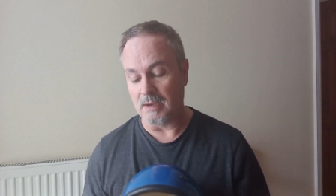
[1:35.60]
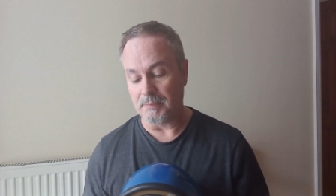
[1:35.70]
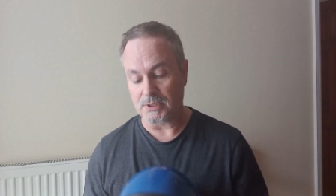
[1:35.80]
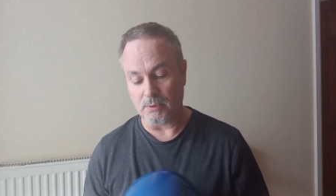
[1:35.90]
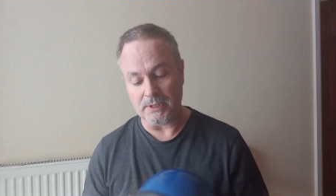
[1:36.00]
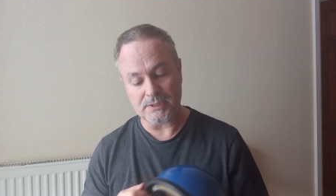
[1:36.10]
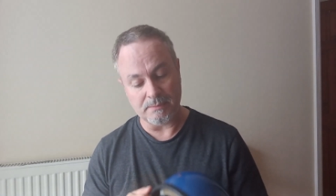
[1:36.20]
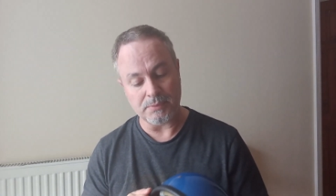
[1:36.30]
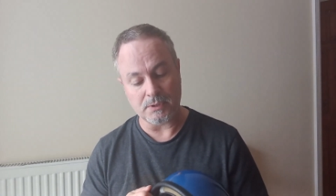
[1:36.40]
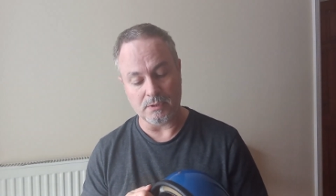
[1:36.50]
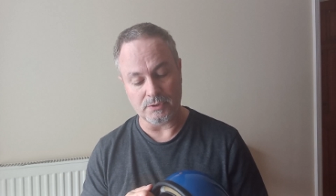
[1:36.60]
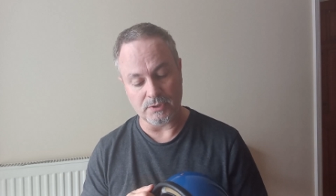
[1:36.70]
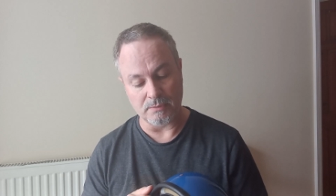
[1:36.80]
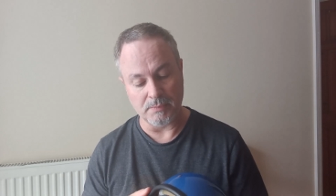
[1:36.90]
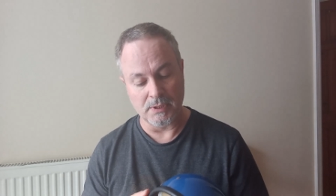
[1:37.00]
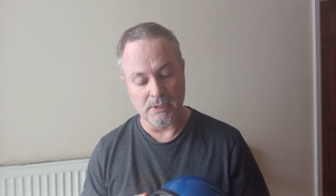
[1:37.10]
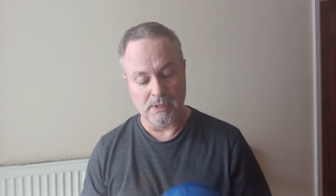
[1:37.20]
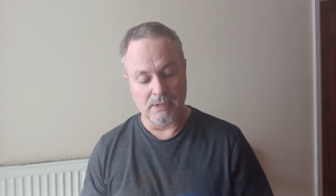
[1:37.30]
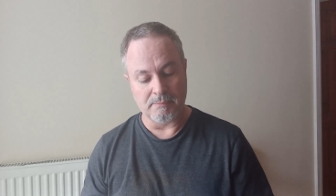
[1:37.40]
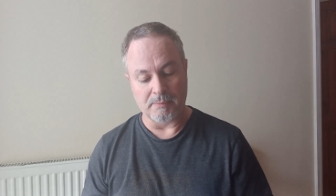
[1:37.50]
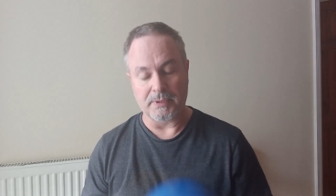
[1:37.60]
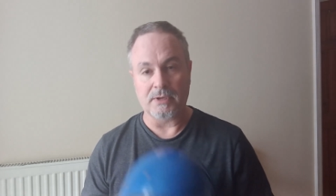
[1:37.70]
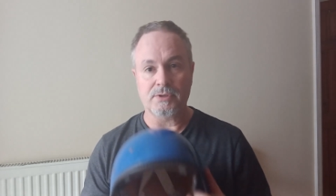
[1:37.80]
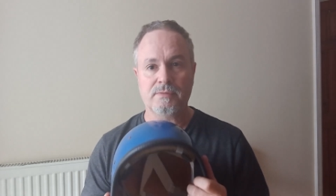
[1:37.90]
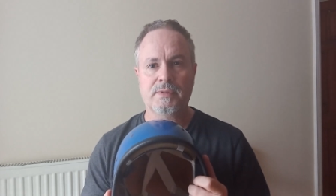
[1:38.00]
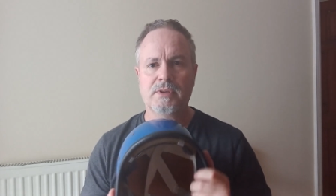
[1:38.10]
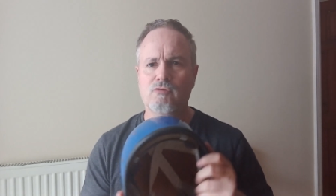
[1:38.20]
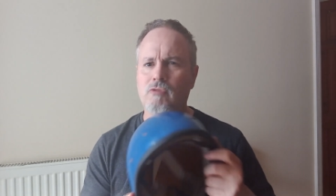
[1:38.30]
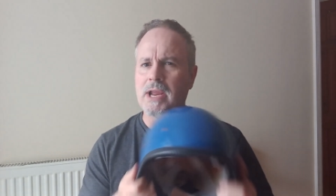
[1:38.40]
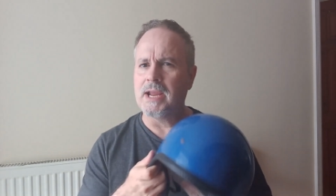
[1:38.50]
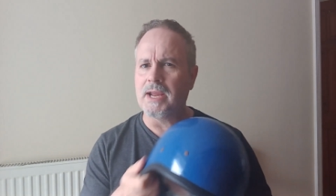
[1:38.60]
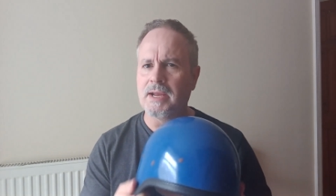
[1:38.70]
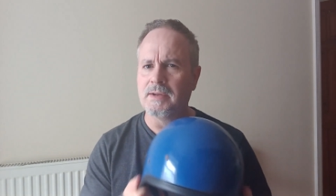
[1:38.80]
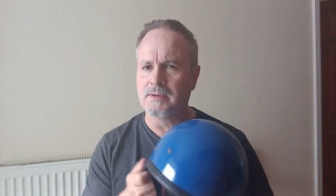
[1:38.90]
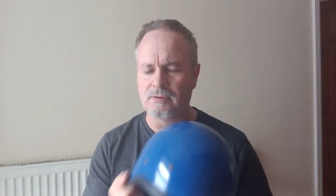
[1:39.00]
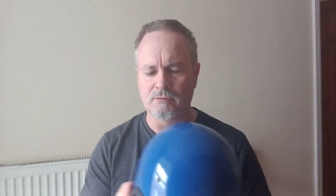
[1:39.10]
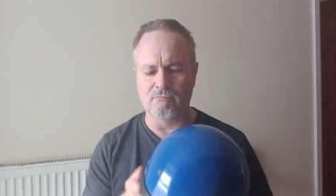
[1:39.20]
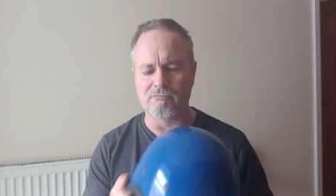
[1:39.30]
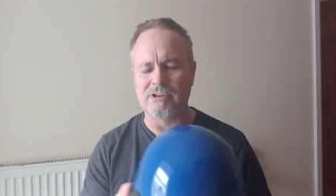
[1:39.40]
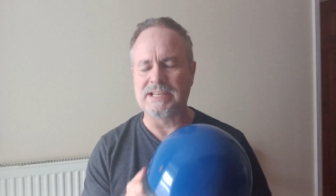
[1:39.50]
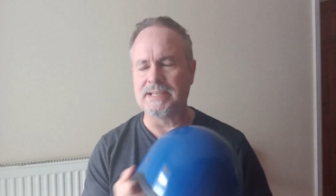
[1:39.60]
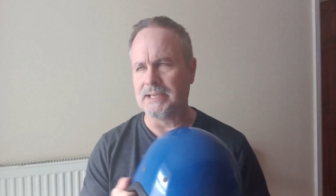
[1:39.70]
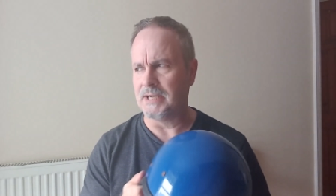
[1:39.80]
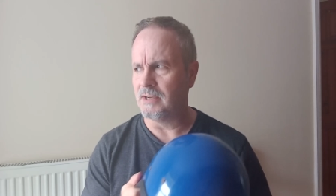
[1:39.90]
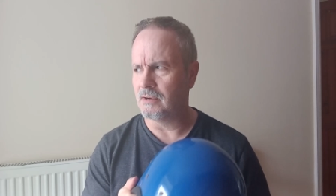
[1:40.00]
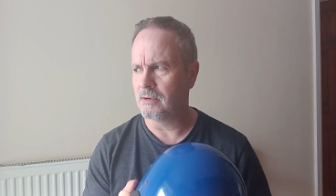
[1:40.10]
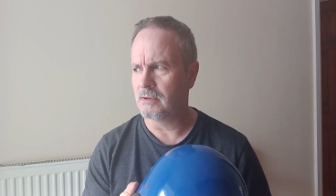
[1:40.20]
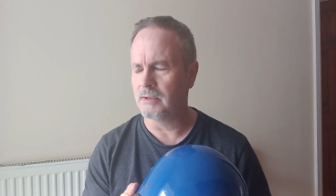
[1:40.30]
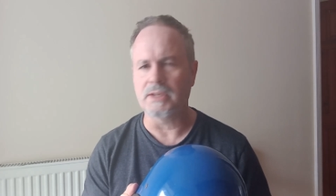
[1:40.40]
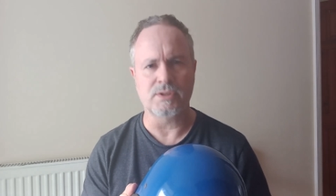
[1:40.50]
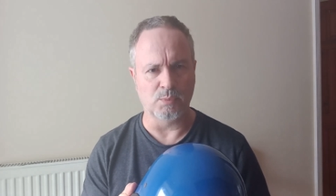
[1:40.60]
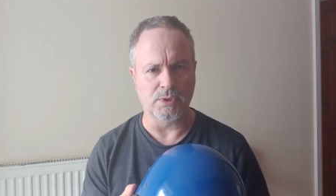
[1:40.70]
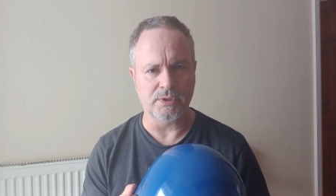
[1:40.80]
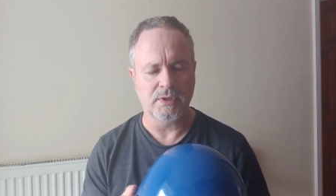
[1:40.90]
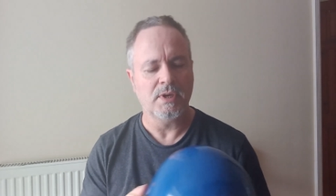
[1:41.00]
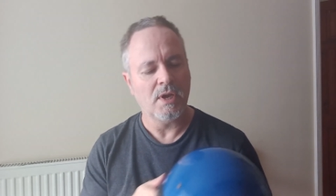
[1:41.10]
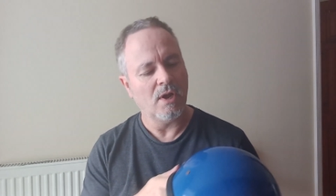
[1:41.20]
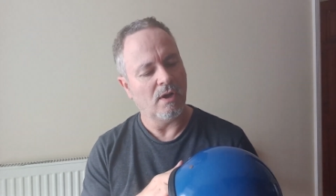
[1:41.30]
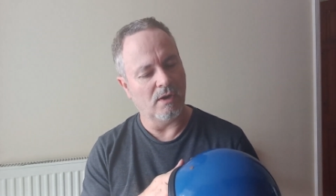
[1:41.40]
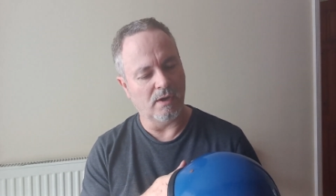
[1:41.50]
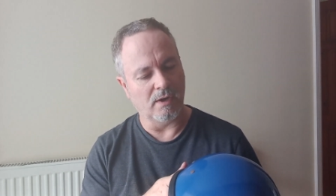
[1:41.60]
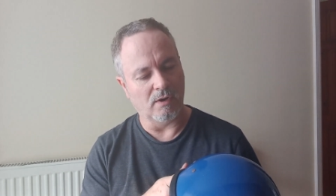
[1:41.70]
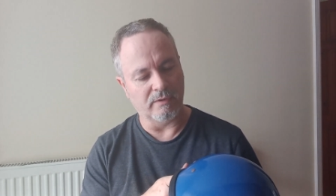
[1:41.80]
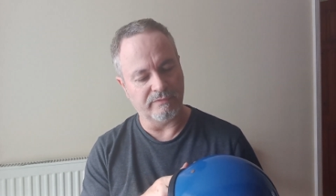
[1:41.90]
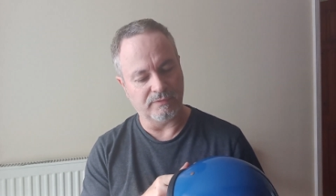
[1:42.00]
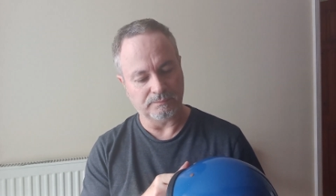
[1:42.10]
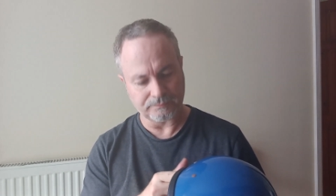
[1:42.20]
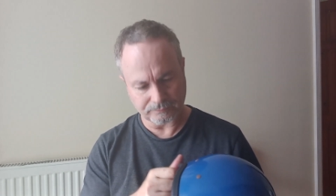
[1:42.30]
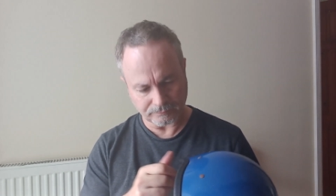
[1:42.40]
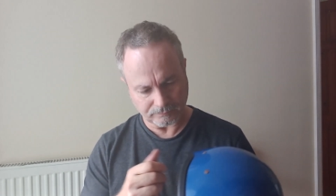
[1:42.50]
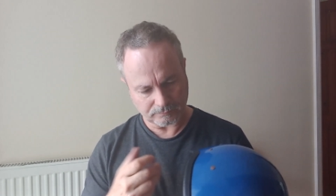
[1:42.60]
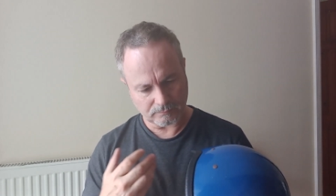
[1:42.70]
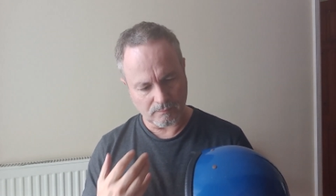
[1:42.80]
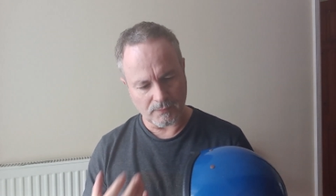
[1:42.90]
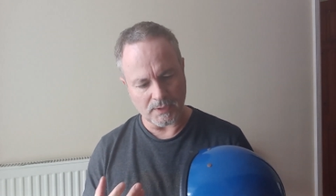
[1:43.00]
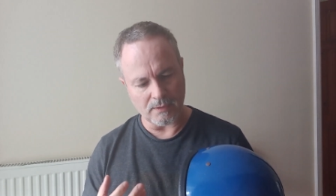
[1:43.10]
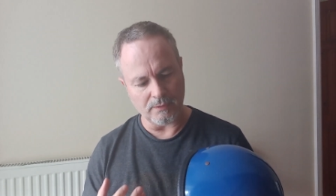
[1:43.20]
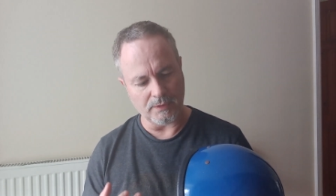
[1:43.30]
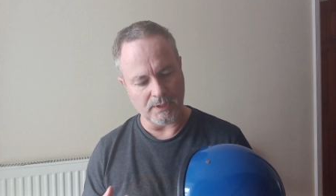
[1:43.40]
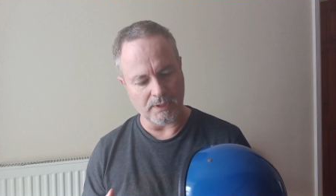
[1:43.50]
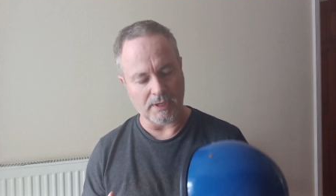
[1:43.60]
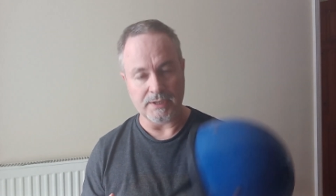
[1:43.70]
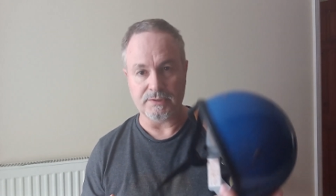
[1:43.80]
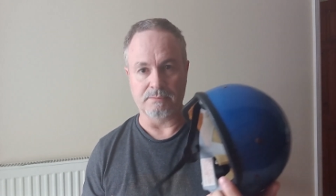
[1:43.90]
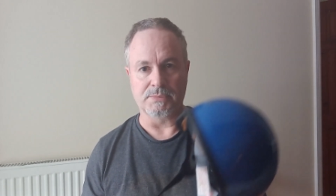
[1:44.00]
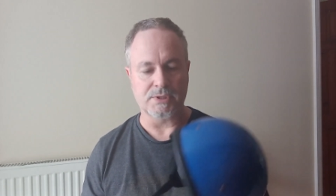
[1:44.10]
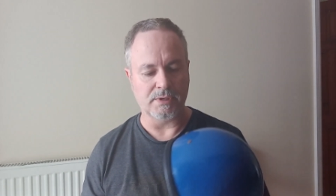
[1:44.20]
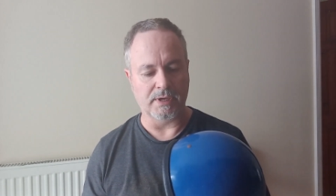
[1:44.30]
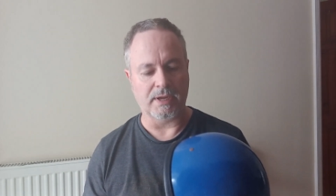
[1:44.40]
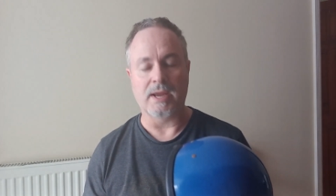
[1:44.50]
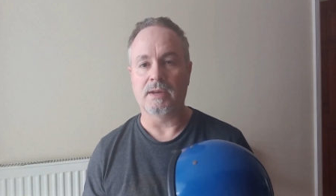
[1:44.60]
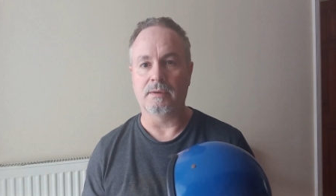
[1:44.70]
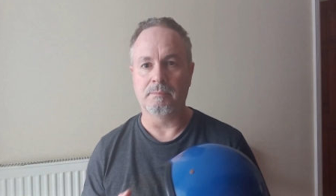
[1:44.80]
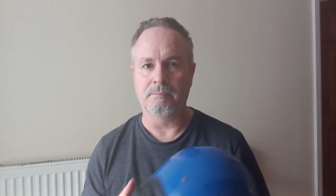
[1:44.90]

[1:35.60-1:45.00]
It's quite a simple costume, but because of the rarity, that's a word, of the items, it can